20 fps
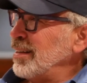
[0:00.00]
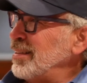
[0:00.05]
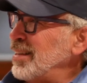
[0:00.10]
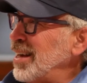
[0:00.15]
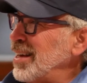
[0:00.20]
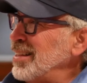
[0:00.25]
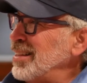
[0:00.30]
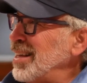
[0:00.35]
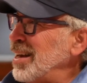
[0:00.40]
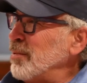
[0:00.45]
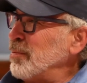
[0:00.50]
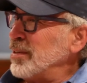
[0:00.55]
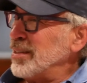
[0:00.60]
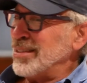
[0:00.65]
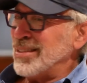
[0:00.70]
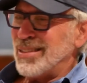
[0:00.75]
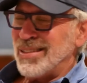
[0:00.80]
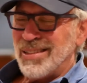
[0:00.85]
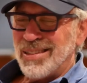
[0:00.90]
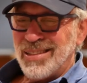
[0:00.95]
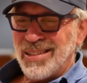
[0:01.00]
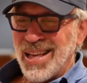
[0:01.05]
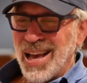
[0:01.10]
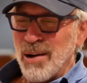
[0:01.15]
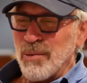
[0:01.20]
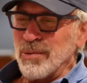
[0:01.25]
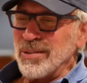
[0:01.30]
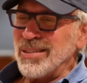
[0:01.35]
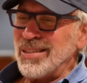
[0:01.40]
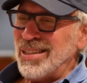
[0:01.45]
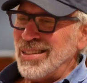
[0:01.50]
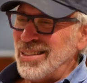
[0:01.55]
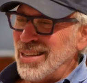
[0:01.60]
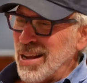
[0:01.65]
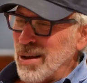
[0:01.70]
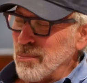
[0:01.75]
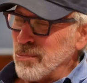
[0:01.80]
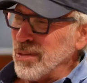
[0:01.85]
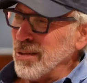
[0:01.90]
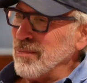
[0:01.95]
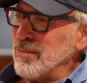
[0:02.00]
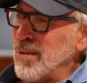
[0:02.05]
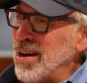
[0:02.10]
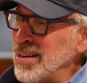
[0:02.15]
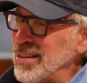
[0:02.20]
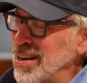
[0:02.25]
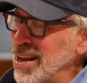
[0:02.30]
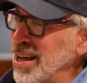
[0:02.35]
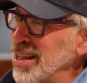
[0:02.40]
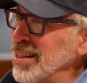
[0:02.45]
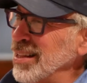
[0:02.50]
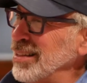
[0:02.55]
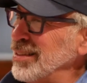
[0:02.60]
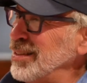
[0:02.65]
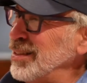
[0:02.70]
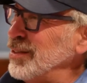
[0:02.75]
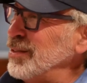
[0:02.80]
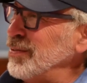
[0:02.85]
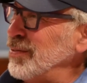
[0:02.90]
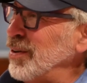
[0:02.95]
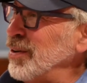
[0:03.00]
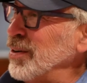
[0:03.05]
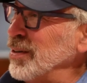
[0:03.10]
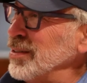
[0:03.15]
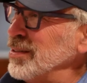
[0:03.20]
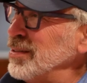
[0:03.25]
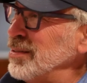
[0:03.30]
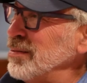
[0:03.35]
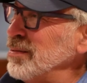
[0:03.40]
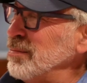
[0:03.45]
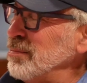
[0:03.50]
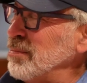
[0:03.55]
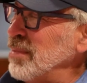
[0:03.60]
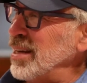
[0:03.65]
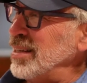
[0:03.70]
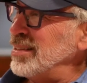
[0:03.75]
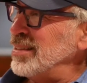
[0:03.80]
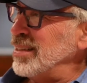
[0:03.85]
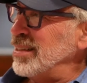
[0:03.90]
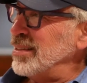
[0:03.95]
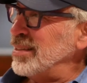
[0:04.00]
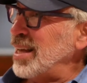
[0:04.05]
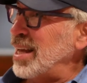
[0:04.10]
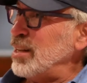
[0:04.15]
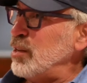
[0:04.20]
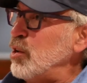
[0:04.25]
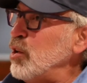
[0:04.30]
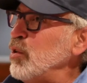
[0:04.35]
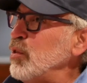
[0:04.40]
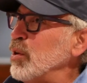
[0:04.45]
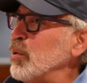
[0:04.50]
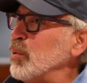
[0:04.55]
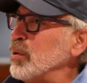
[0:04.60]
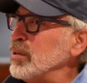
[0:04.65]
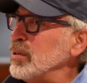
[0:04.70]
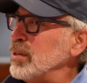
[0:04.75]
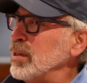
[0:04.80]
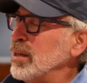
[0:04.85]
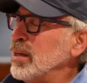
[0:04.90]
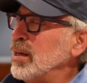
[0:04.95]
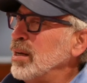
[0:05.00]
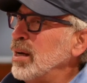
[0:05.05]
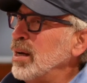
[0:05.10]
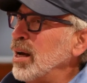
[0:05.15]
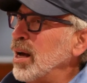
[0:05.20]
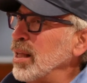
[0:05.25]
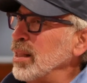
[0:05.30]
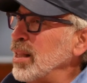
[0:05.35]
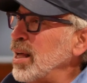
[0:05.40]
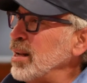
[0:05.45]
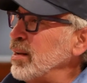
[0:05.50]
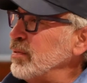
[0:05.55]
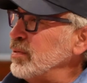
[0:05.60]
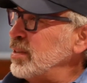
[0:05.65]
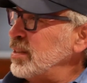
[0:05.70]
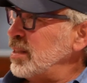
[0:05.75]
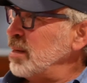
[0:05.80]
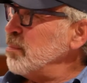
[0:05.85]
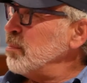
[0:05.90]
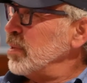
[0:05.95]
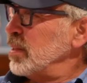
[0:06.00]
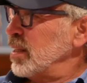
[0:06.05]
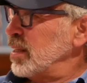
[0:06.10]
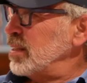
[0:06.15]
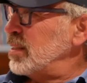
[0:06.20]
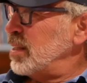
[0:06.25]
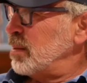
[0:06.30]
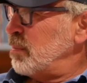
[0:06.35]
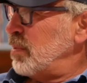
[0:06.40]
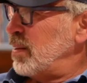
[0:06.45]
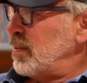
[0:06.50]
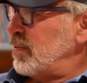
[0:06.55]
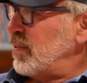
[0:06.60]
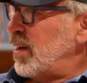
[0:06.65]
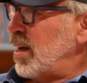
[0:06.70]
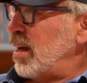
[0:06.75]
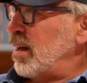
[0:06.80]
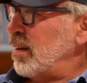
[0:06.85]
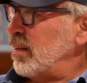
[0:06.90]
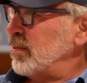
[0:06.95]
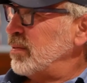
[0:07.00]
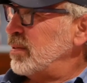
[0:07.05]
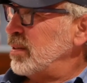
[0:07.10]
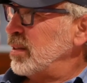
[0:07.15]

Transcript: That was the depth of my knowledge as far as Masons. I knew there was a lot of symbolism involved.